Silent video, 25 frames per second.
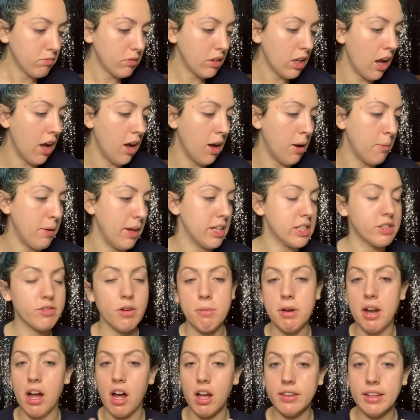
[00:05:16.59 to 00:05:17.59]
It's from
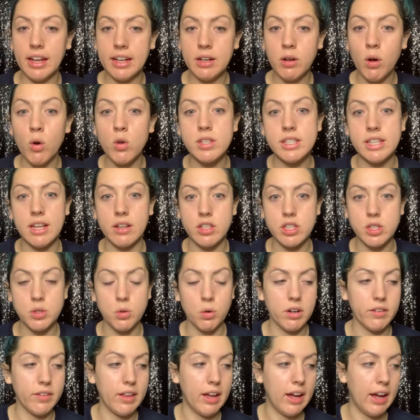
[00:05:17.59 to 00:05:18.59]
an online wholesale
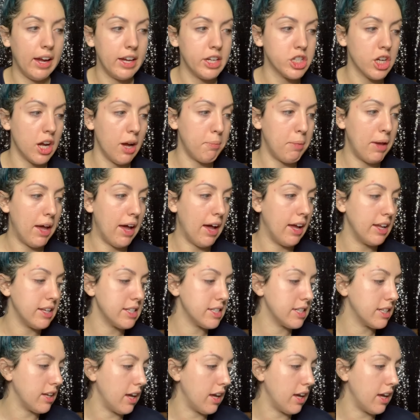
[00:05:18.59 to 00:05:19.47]
store that I shop at.